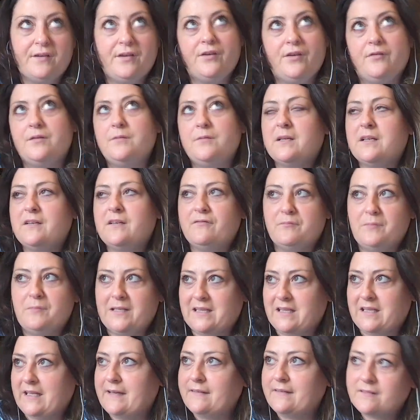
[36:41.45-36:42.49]
in the middle of a
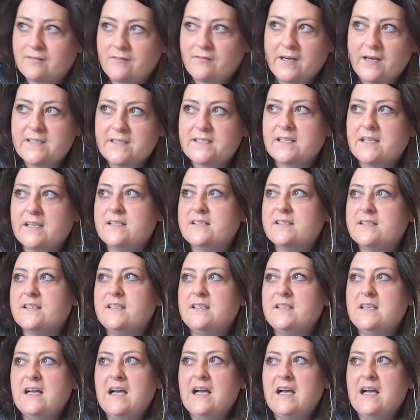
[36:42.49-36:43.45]
mental health crisis.